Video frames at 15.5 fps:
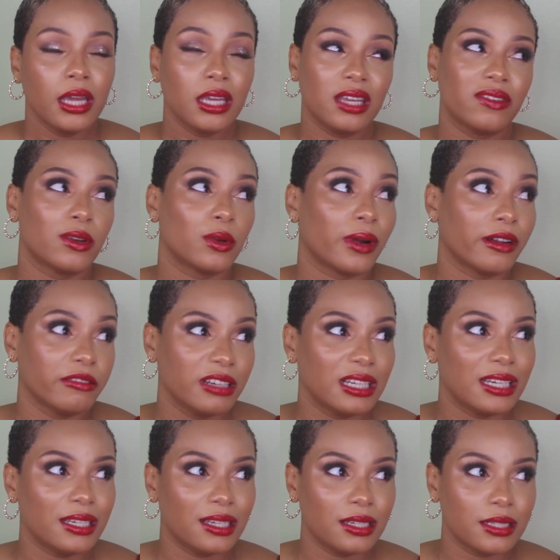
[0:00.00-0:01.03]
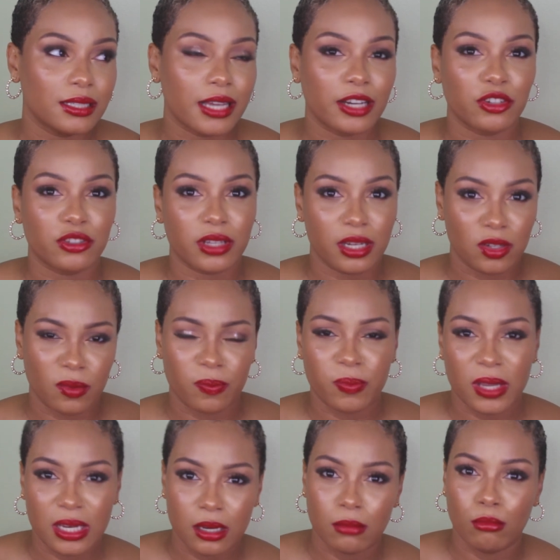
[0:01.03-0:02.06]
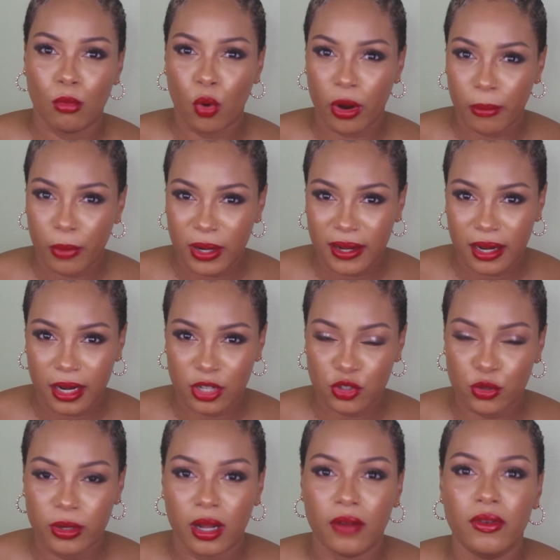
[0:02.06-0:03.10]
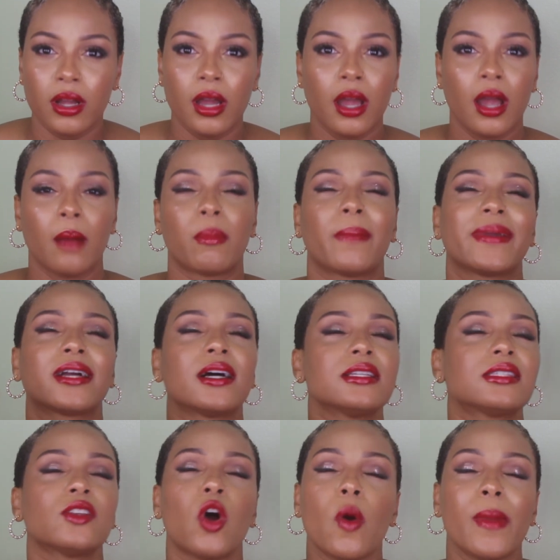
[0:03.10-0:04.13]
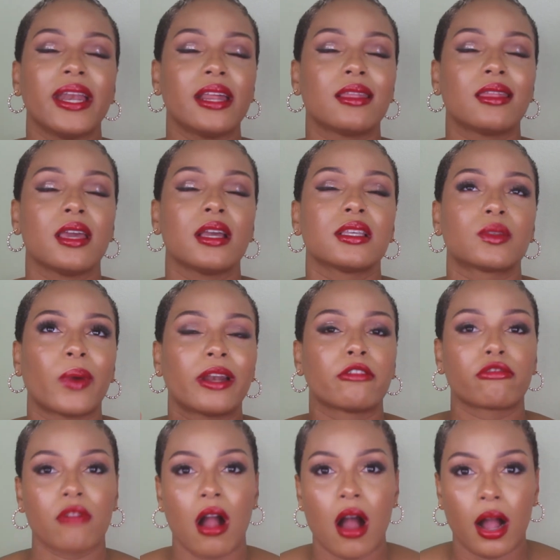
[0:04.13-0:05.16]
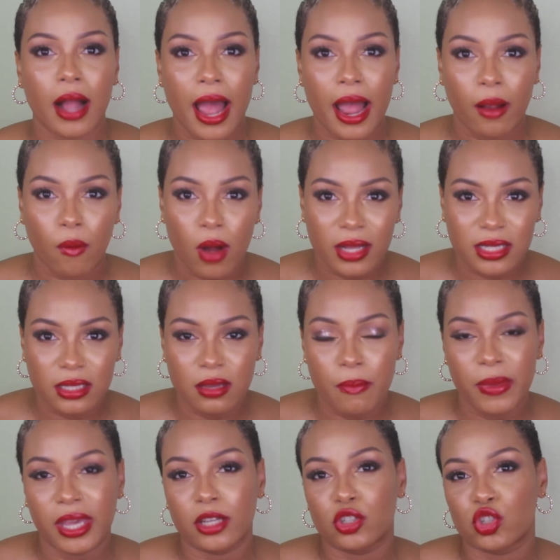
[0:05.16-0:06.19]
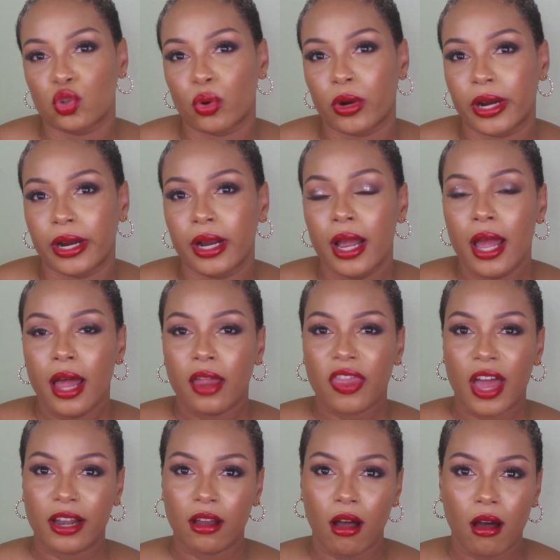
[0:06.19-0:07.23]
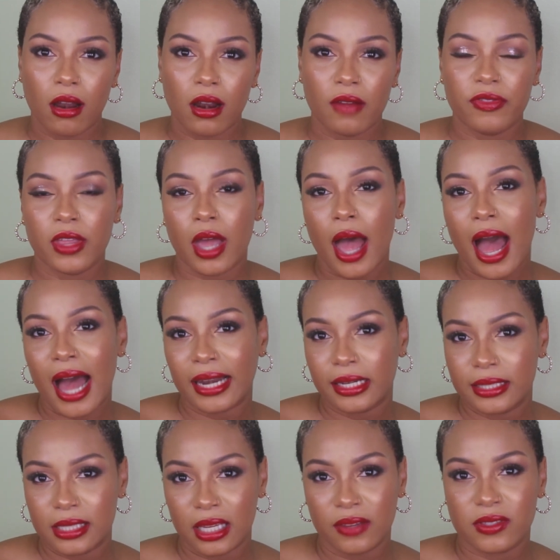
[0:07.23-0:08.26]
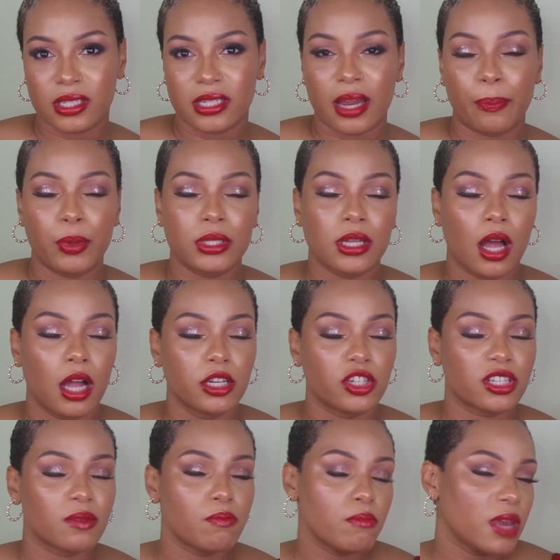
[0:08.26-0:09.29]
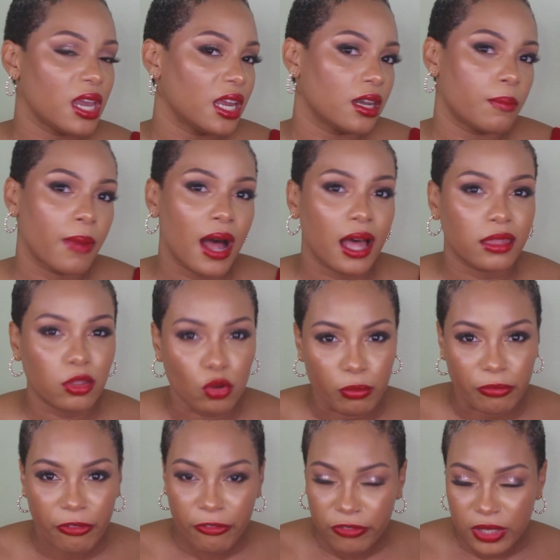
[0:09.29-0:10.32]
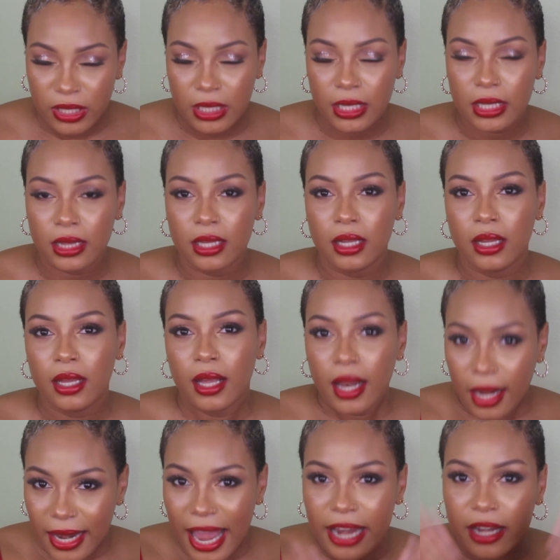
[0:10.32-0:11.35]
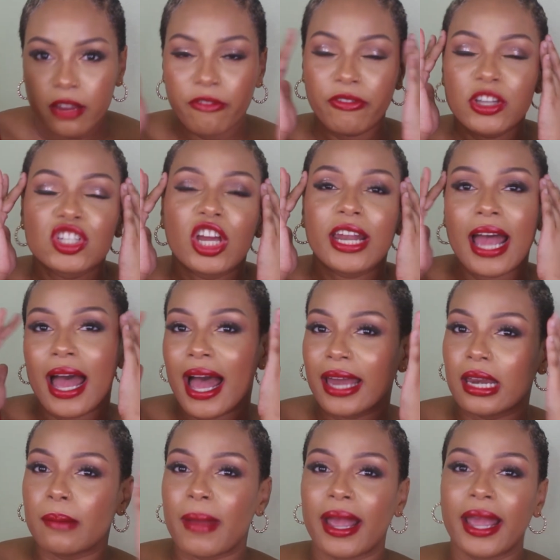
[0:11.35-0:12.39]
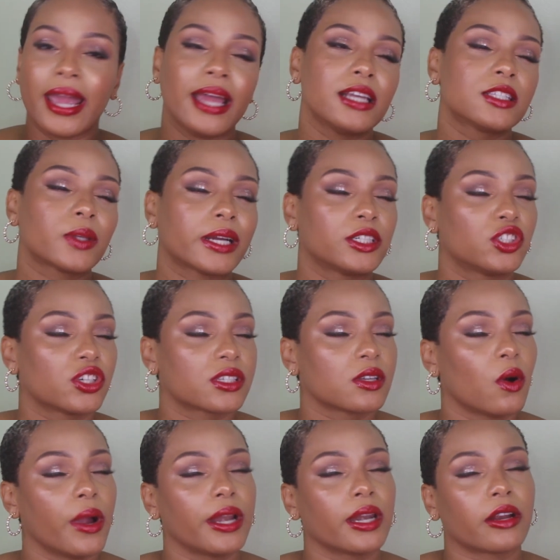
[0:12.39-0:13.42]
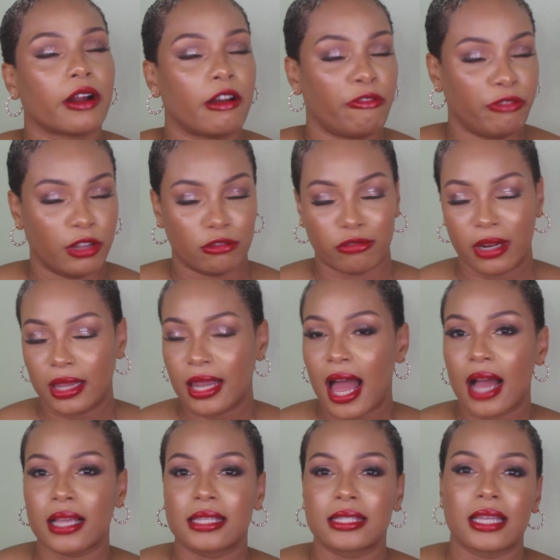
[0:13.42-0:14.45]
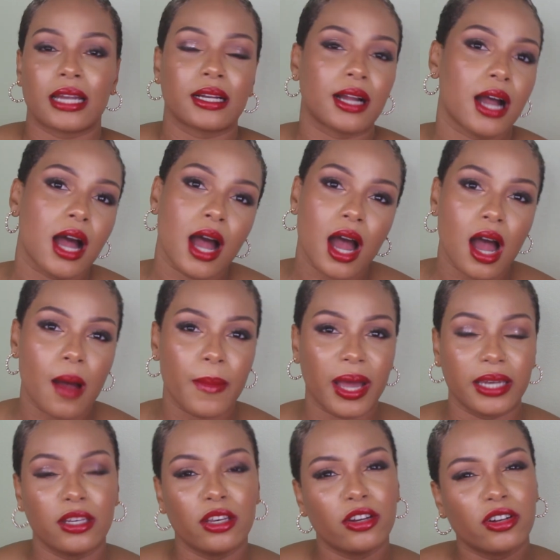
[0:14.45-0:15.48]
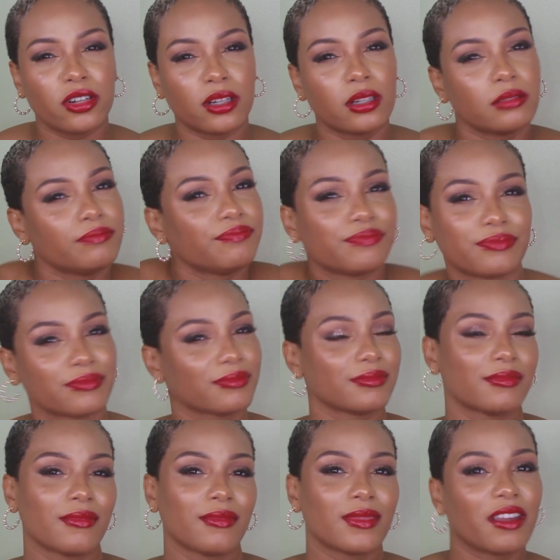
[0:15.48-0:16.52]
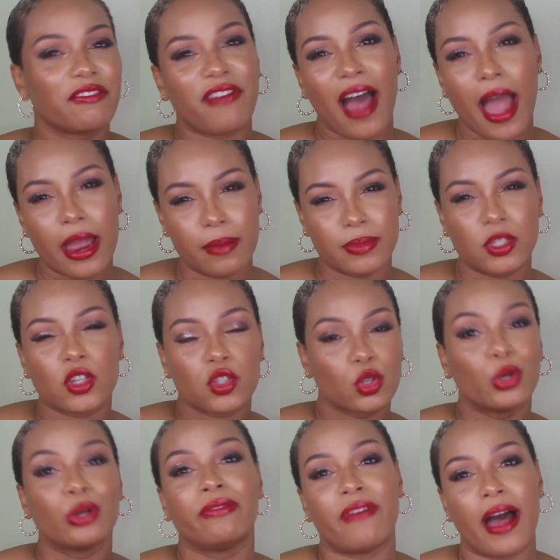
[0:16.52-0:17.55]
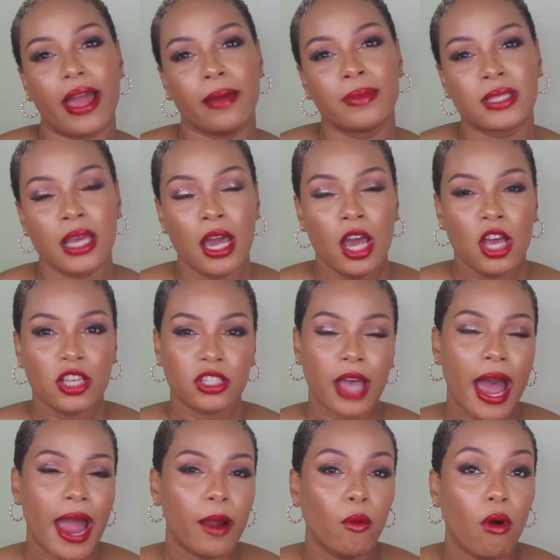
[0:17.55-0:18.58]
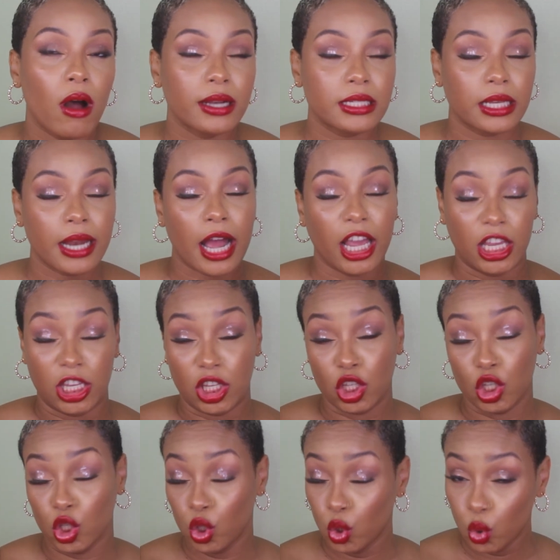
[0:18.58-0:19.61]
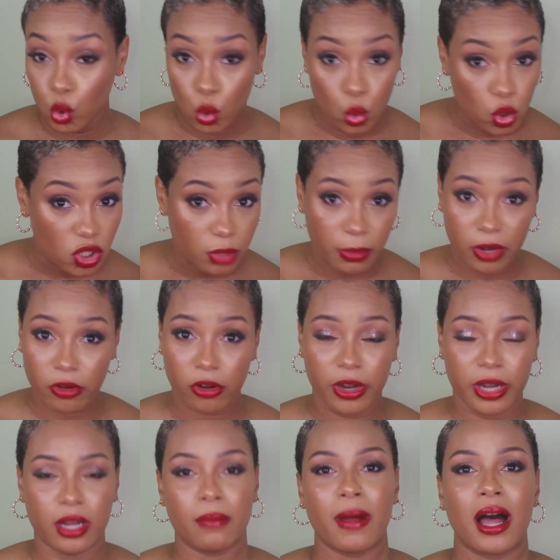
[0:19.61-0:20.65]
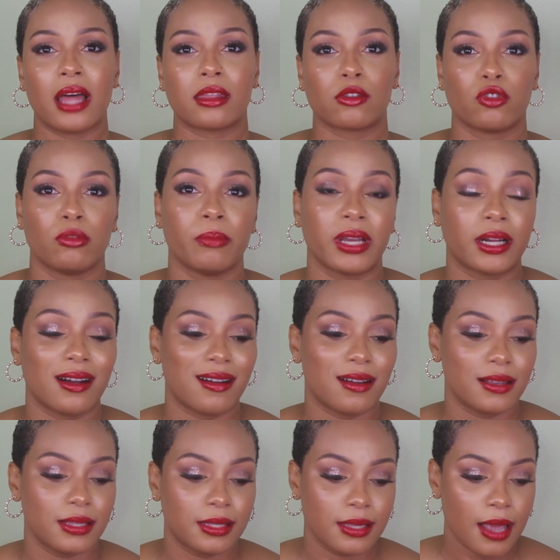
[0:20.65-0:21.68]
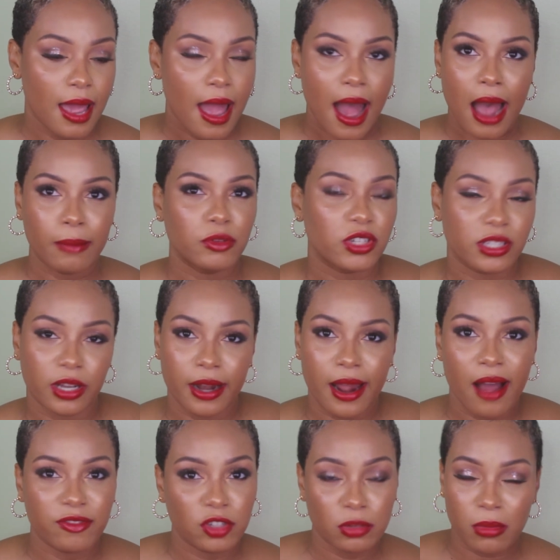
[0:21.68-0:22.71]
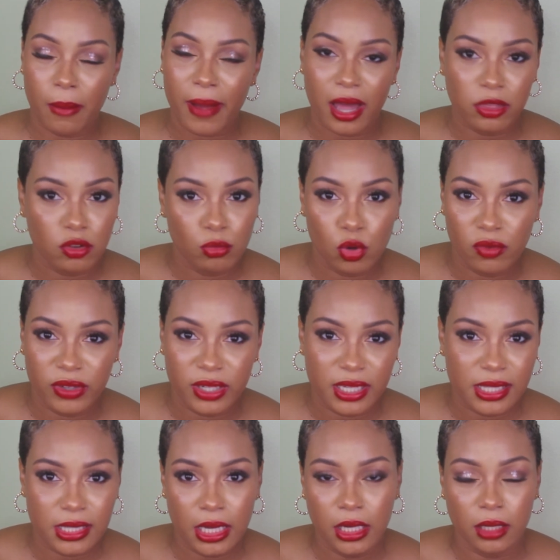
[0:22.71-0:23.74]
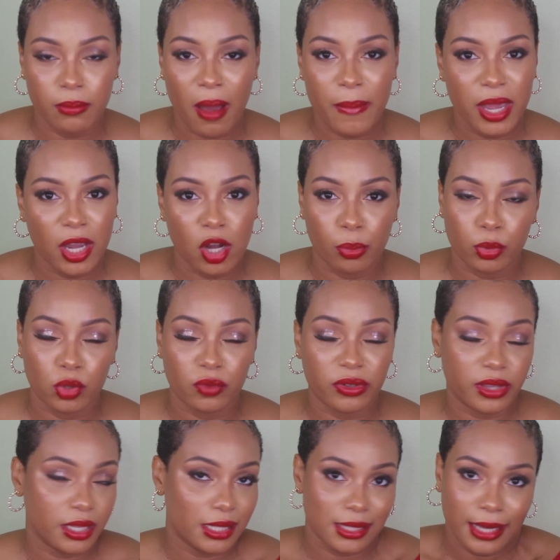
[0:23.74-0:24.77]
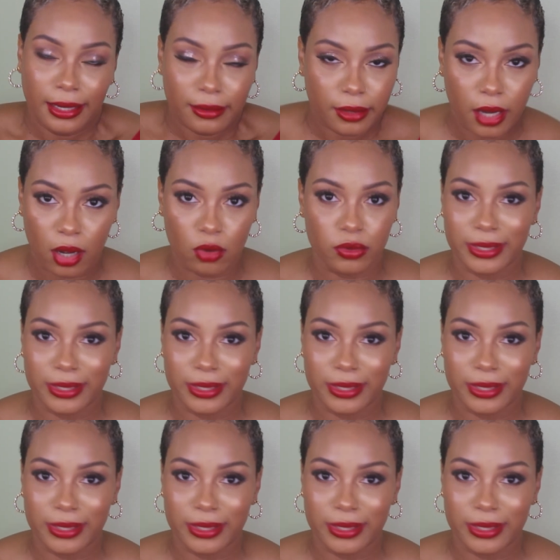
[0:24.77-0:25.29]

Even though I really didn't, I just ended up spending more money than I should have. But because so many things went wrong, I wanted to make sure that all of the additives that I put on just made the bathroom feel like the vision I had in my head, so I could just go in there and feel relaxed and calm and, you know, vibes, just good vibes. So I wanted a huge mirror in the bathroom because I'm just gonna have to do my bathroom over the sink, my makeup over the sink now.